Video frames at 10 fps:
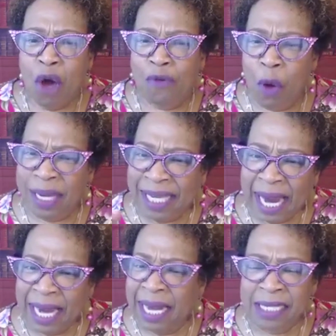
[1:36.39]
for
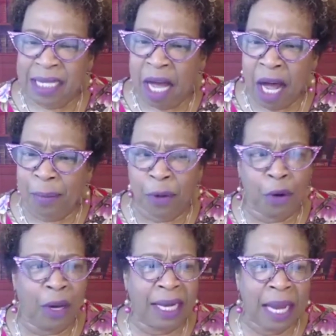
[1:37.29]
getting us up
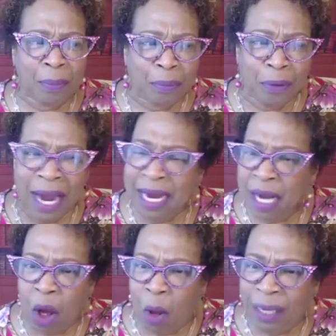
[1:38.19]
early and praying
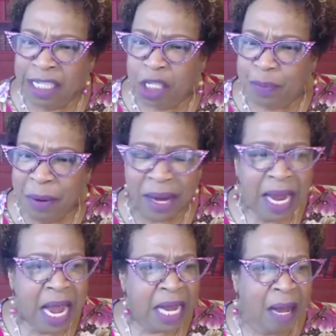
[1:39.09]
in the Holy Spirit.